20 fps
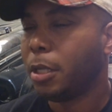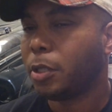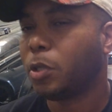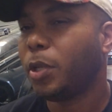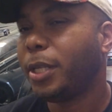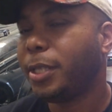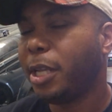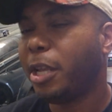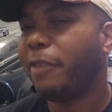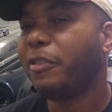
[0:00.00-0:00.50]

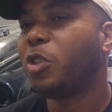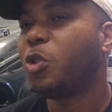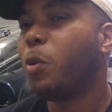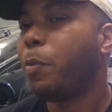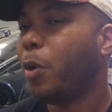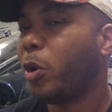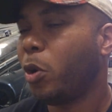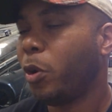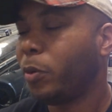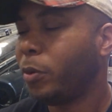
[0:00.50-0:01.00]
So let's say you have a
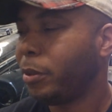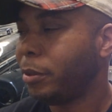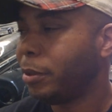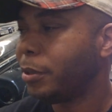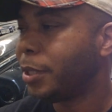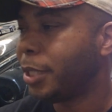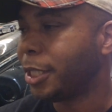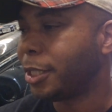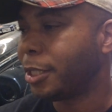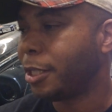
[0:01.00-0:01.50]
2.0
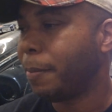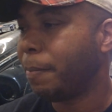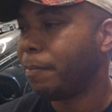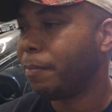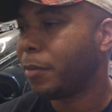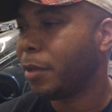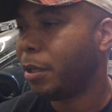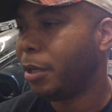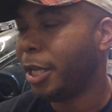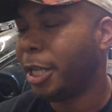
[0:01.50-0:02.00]
system,
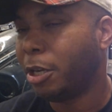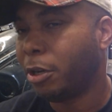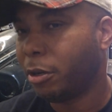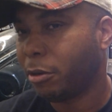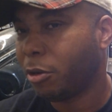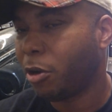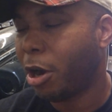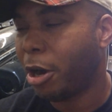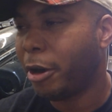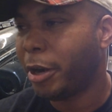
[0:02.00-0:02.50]
liter
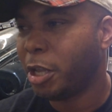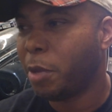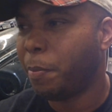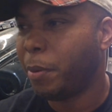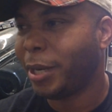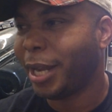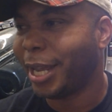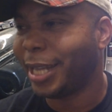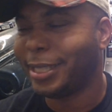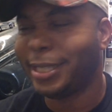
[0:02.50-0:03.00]
car, and you
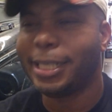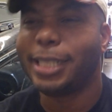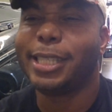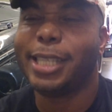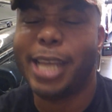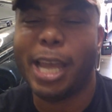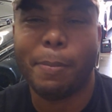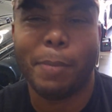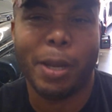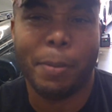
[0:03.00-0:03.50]
put like a
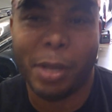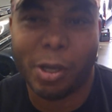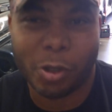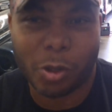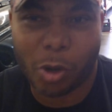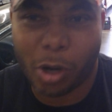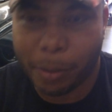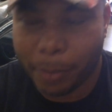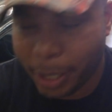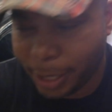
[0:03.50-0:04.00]
68 millimeter
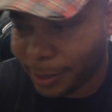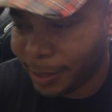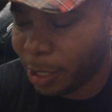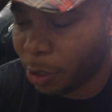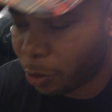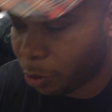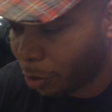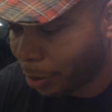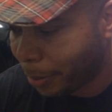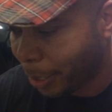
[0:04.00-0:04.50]
throttle body,
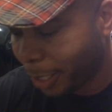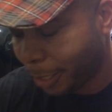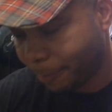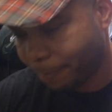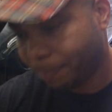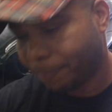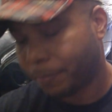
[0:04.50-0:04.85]
single throttle body.